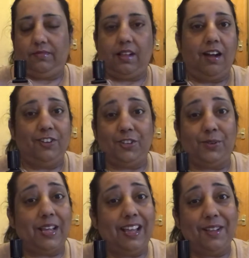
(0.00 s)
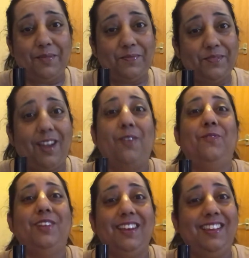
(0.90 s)
can't do it. I
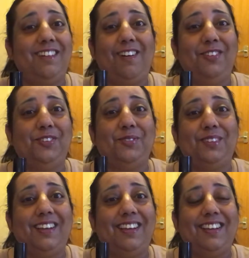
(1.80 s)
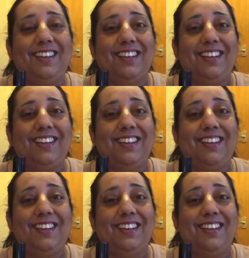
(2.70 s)
really can't do it.